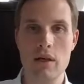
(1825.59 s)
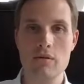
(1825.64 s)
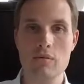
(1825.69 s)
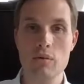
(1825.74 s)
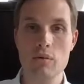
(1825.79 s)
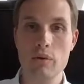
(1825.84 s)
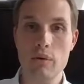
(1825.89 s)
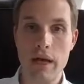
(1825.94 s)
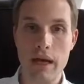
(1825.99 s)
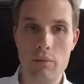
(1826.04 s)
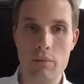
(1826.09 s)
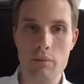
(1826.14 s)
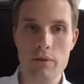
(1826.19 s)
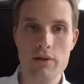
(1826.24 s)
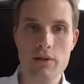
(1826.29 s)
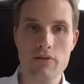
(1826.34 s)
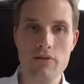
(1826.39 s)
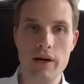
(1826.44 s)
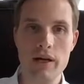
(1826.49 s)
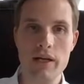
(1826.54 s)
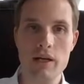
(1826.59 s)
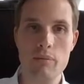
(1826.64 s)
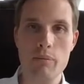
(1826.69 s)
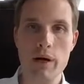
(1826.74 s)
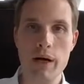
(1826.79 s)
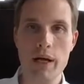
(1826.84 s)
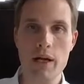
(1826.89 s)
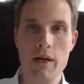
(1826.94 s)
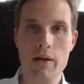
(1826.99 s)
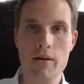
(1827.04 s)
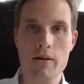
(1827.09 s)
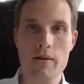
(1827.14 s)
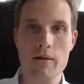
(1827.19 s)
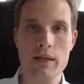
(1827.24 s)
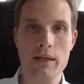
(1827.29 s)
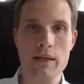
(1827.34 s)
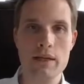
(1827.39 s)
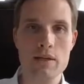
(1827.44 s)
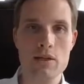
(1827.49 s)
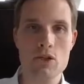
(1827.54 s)
we were able to find a buyer that
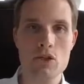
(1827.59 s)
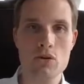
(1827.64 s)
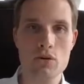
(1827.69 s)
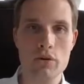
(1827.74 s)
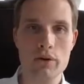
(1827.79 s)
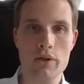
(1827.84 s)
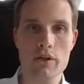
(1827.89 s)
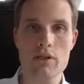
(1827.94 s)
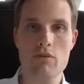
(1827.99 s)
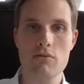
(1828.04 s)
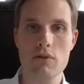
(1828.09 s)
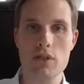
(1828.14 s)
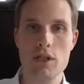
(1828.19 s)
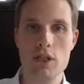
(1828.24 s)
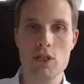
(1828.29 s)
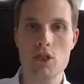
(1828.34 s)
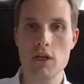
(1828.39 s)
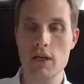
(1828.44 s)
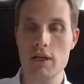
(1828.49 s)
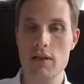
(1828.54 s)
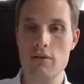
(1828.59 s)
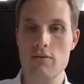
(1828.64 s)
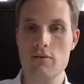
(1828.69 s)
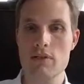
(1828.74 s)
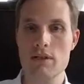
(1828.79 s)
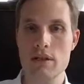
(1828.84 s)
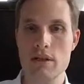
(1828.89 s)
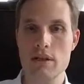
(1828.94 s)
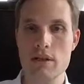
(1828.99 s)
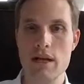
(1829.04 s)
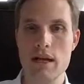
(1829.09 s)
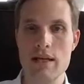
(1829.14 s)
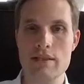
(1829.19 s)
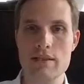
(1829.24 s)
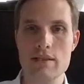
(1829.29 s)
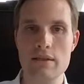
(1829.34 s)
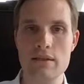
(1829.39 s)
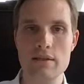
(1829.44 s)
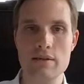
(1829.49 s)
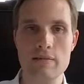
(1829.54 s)
had a strong strategic interest in the
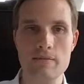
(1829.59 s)
asset